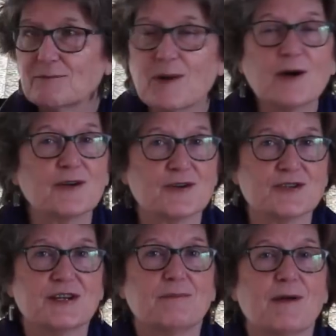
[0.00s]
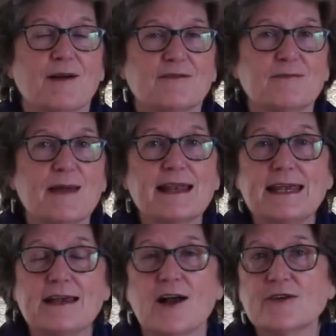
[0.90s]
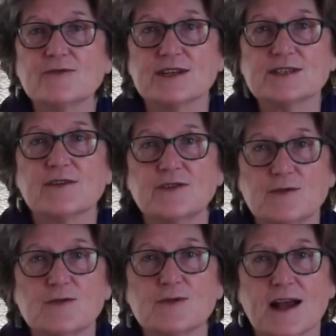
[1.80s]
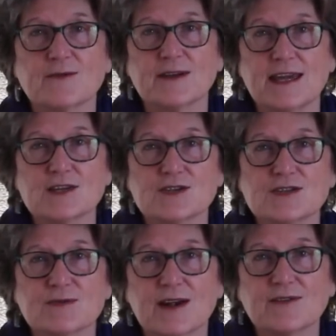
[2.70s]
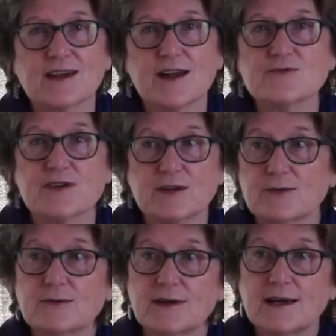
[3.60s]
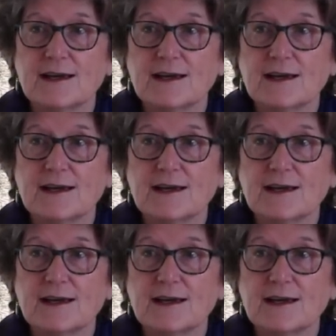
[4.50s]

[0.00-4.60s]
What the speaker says: partnership of many hundreds of UU congregations around the country who